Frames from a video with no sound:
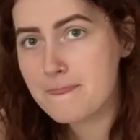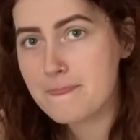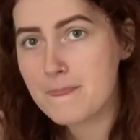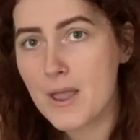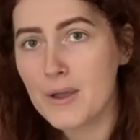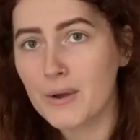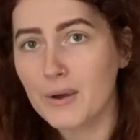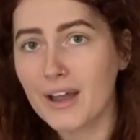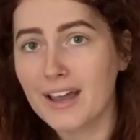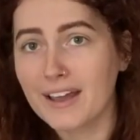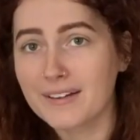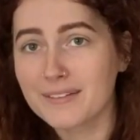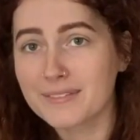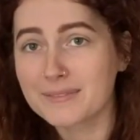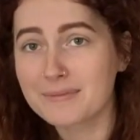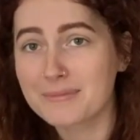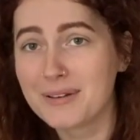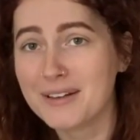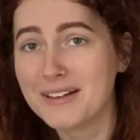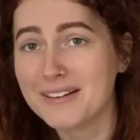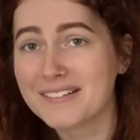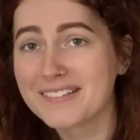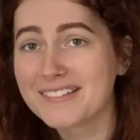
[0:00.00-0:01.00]
Okay.
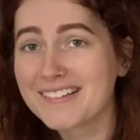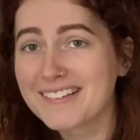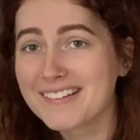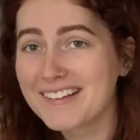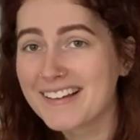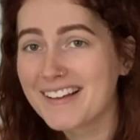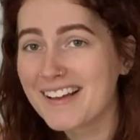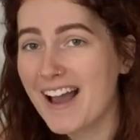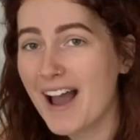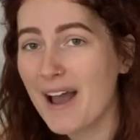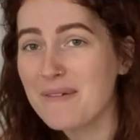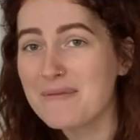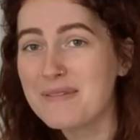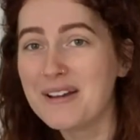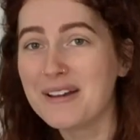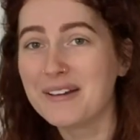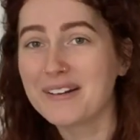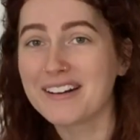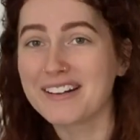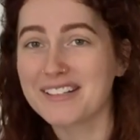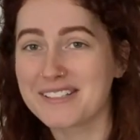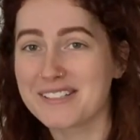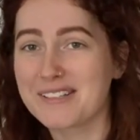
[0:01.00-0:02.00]
I'm
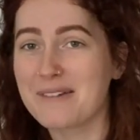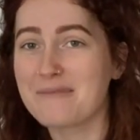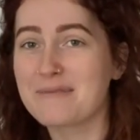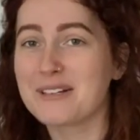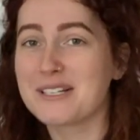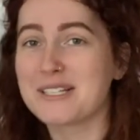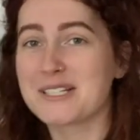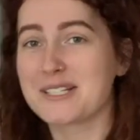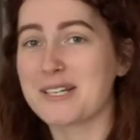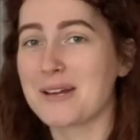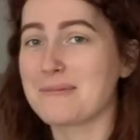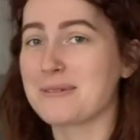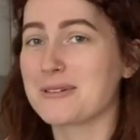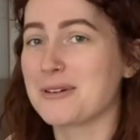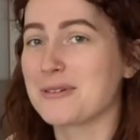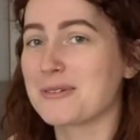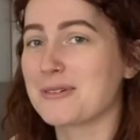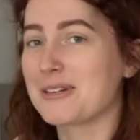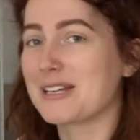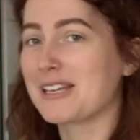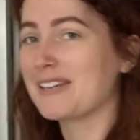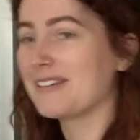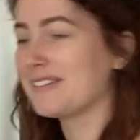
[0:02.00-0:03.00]
gonna stop
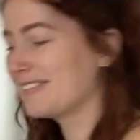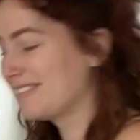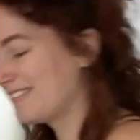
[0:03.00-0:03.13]
touching you.